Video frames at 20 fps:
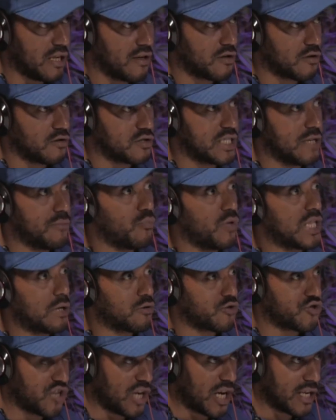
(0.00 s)
Because even when I
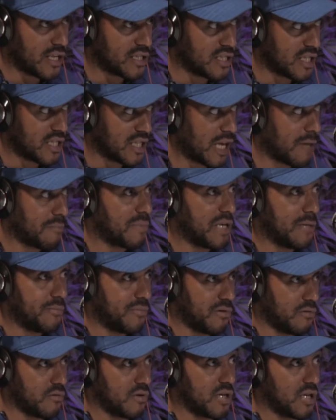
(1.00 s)
was trying to get
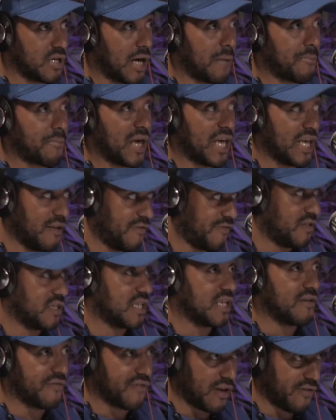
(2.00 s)
people, I paid for
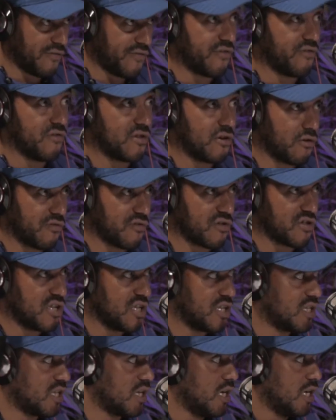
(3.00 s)
the event for Runoko
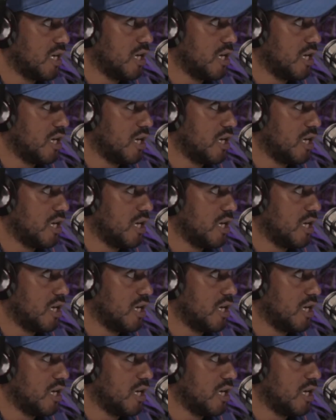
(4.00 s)
Rashidi.